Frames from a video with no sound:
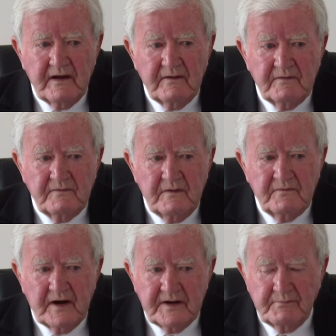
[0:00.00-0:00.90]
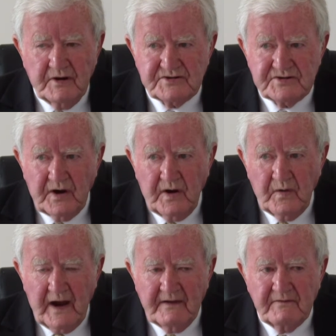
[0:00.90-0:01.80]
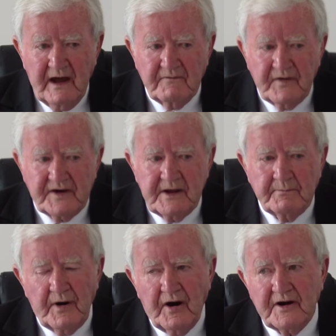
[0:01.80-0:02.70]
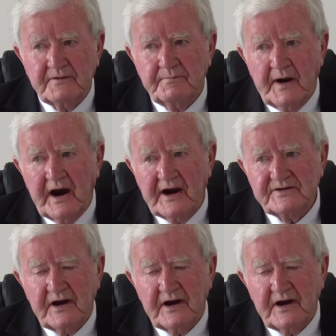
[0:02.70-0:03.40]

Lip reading: very much so, and a very important part